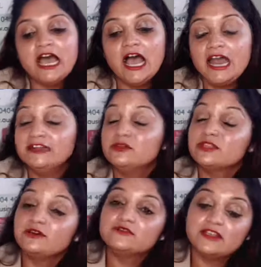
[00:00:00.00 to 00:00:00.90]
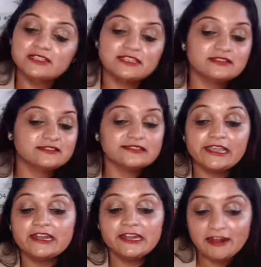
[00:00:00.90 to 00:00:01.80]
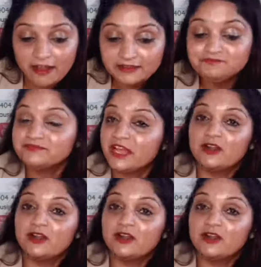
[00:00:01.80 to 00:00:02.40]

And New South Wales is the second in line.